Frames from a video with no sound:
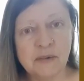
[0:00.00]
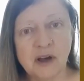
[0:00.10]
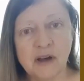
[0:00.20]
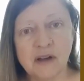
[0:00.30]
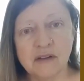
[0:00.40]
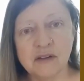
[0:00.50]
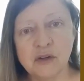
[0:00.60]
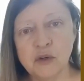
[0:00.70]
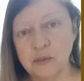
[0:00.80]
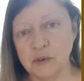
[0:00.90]
called
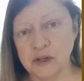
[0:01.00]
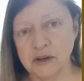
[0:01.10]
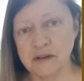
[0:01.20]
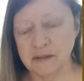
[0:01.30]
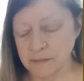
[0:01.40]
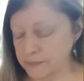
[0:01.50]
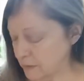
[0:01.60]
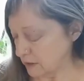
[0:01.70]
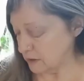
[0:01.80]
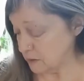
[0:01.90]
Coopworth.
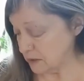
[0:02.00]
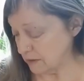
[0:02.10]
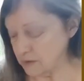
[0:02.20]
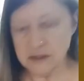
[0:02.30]
This was given